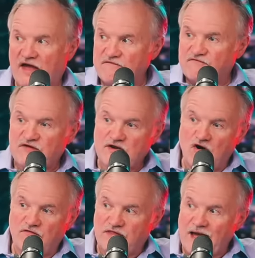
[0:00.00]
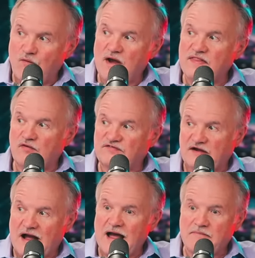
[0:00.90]
10 feet over that way, there
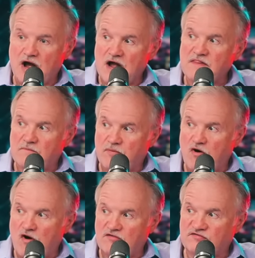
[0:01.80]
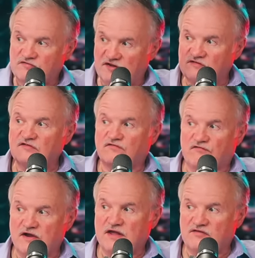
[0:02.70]
was a guy behind the bars. Yeah. This is
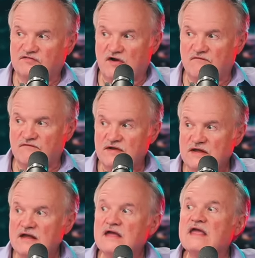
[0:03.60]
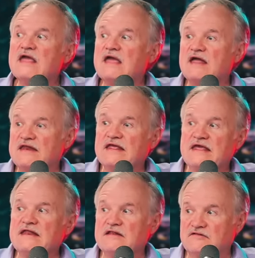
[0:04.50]
freaky stuff. Yeah. He had
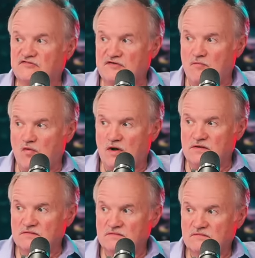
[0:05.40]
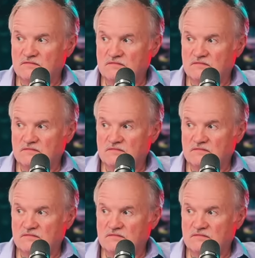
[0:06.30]
eaten someone. Oh,